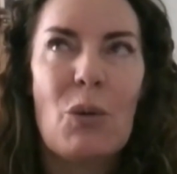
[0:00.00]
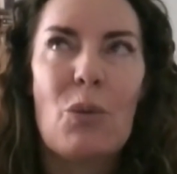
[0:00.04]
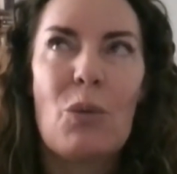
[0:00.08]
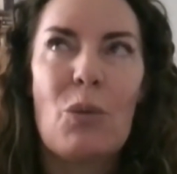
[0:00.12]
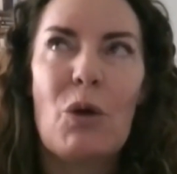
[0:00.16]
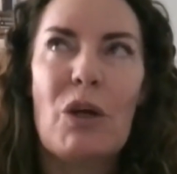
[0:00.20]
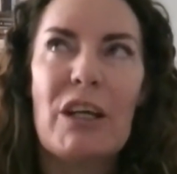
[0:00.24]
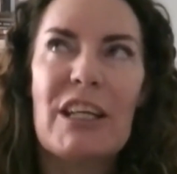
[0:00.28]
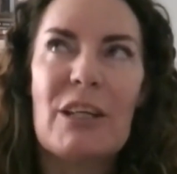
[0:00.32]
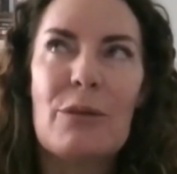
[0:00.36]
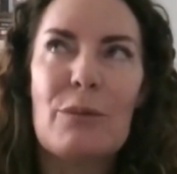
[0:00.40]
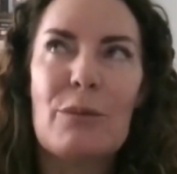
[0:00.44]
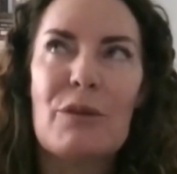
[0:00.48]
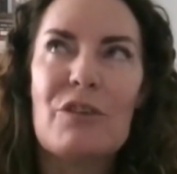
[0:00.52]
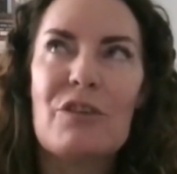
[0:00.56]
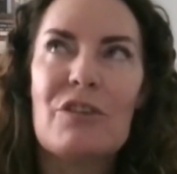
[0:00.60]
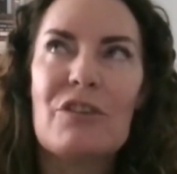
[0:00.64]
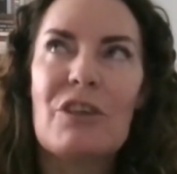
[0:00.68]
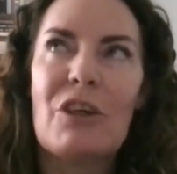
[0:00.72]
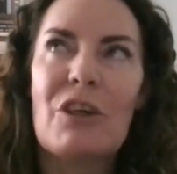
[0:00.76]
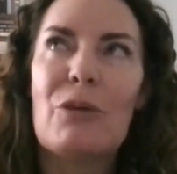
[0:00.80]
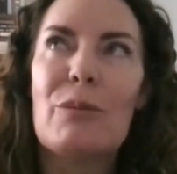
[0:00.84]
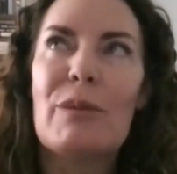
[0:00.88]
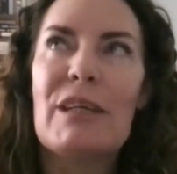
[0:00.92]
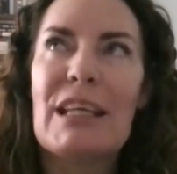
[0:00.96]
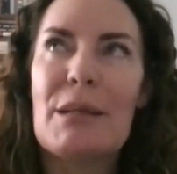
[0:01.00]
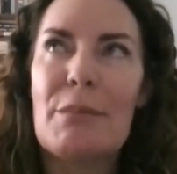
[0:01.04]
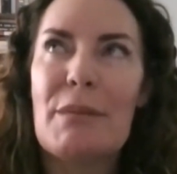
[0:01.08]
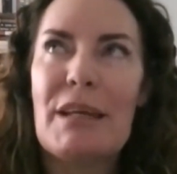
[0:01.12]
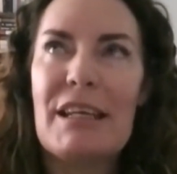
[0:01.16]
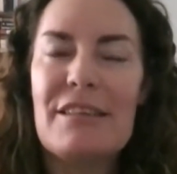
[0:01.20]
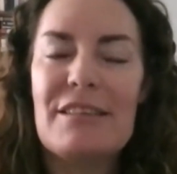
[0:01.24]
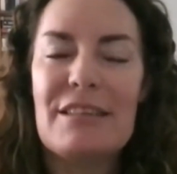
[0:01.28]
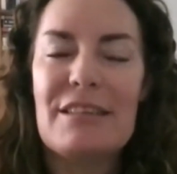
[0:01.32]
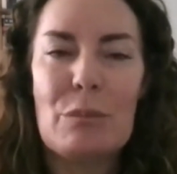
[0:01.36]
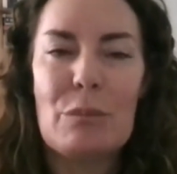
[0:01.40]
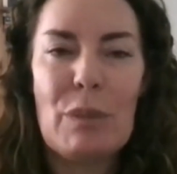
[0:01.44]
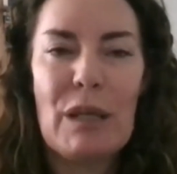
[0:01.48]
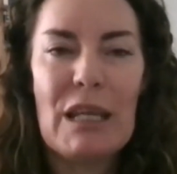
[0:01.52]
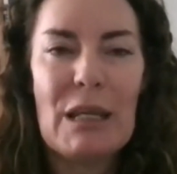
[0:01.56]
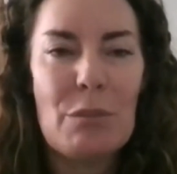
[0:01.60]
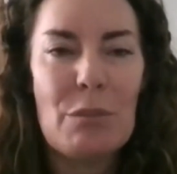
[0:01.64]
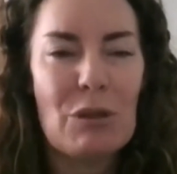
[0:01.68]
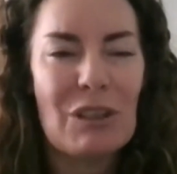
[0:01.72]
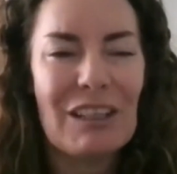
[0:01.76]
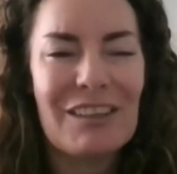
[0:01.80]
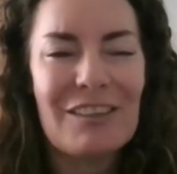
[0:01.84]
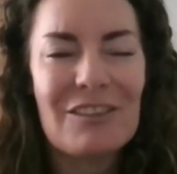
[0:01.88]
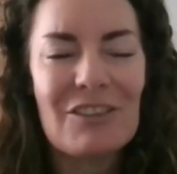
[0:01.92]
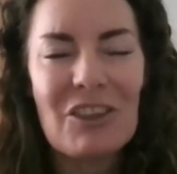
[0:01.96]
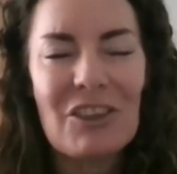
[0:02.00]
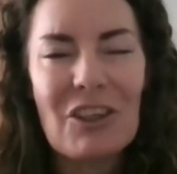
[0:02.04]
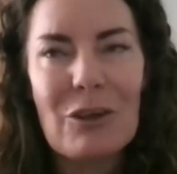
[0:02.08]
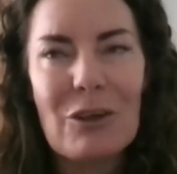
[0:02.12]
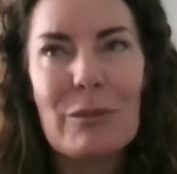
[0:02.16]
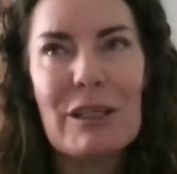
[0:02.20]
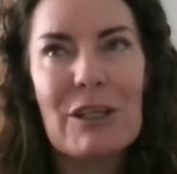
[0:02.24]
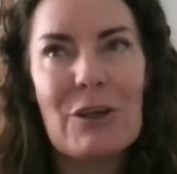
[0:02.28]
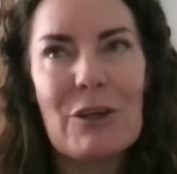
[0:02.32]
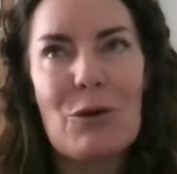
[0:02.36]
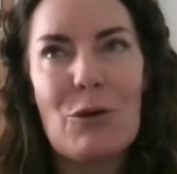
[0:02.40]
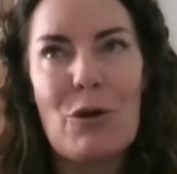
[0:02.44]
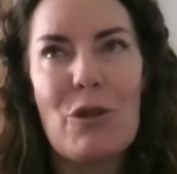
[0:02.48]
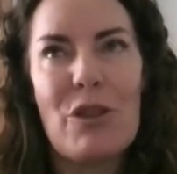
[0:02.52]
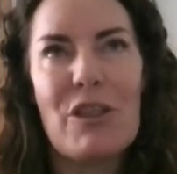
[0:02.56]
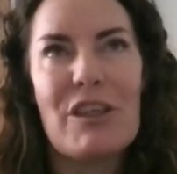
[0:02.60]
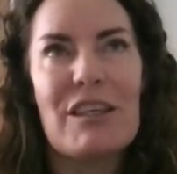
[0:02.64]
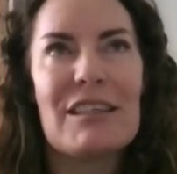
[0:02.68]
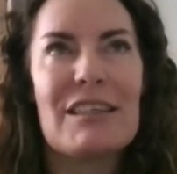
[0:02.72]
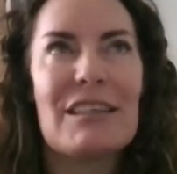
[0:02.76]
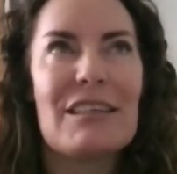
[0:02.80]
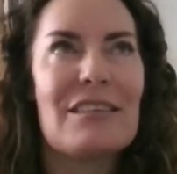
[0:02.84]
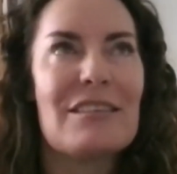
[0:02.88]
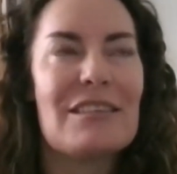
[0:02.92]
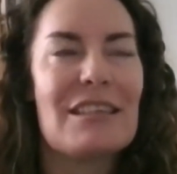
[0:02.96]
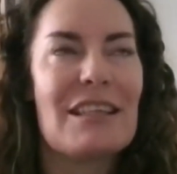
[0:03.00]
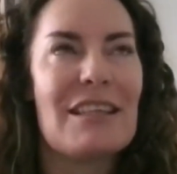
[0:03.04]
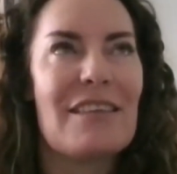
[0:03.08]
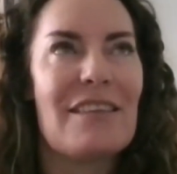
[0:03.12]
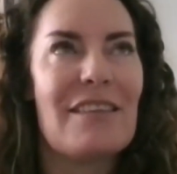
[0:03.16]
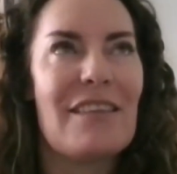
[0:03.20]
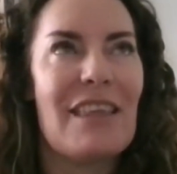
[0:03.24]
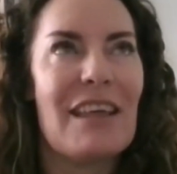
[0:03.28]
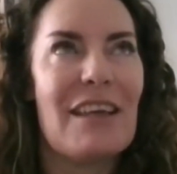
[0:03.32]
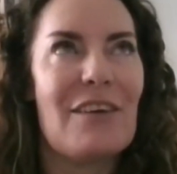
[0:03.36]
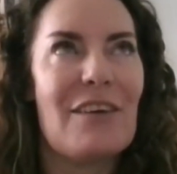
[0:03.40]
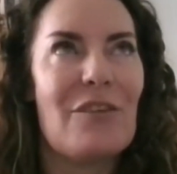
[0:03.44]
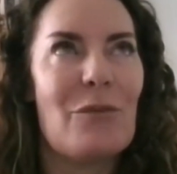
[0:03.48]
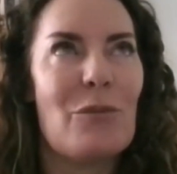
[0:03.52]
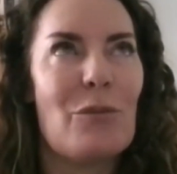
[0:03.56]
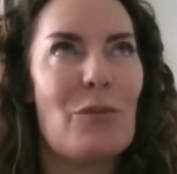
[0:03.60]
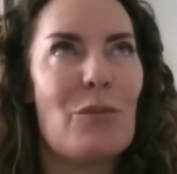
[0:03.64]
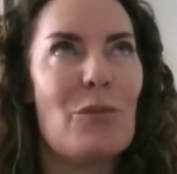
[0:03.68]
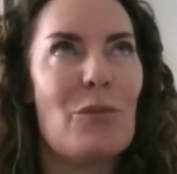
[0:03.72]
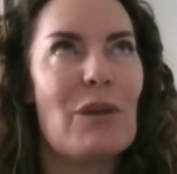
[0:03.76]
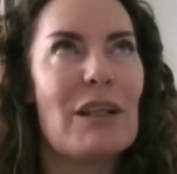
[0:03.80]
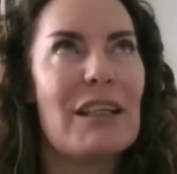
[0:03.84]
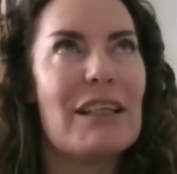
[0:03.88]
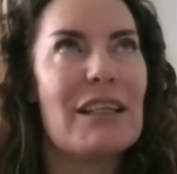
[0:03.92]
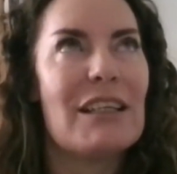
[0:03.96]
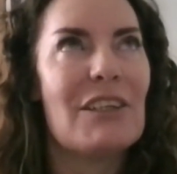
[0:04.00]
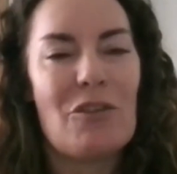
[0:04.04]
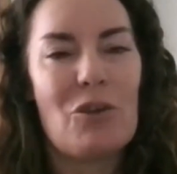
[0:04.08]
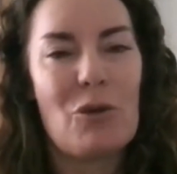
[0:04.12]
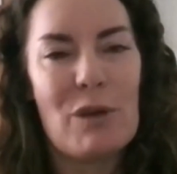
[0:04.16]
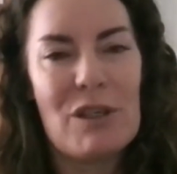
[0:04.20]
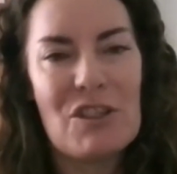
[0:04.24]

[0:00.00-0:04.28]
working with so many amazing people, like so many authors, and they'll have